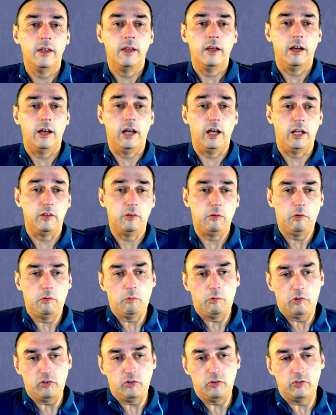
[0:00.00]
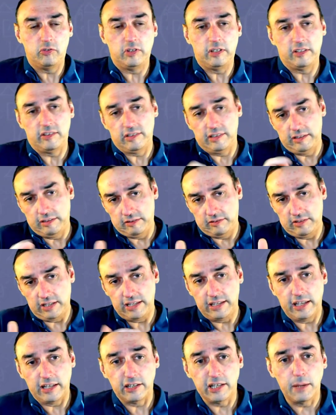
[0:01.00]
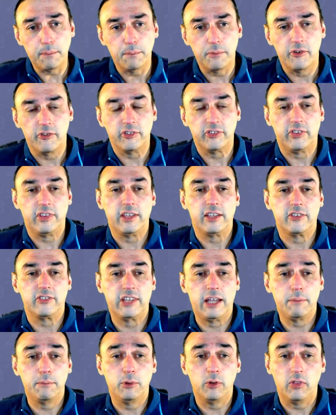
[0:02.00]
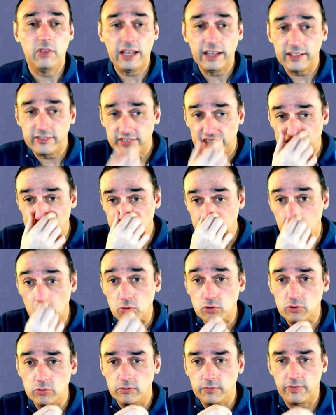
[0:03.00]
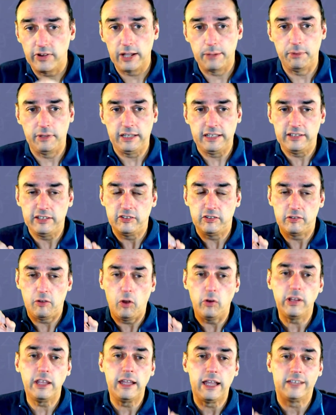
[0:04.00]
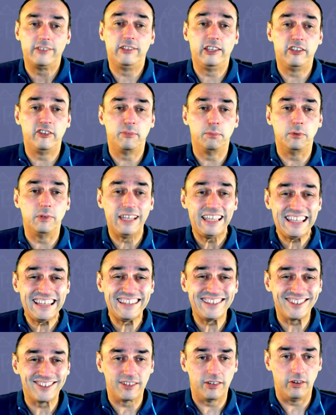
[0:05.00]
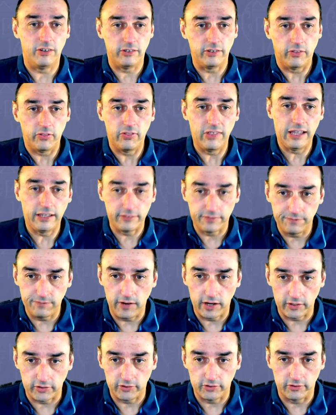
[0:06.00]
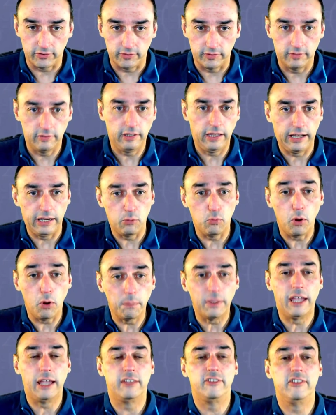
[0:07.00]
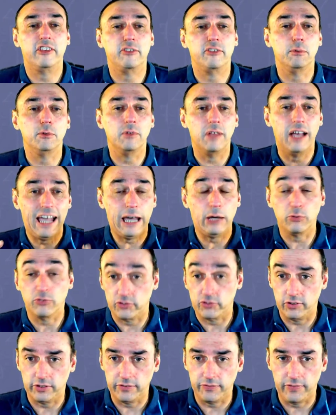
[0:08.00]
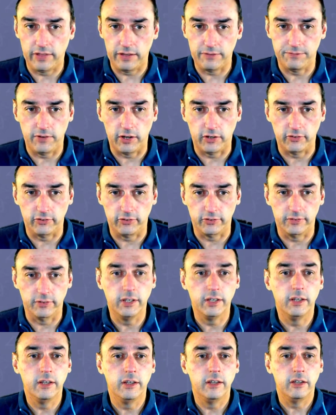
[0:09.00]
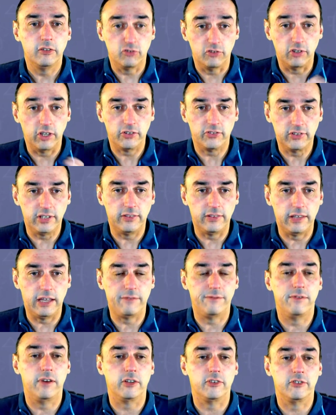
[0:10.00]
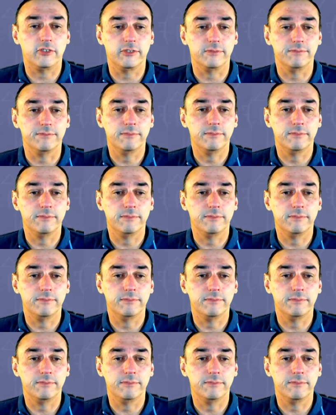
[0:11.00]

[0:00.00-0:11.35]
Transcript: uh, using taking number as the example. That is a local variable. It is only accessible inside that function and it won't be accessible outside of that function, just in that function.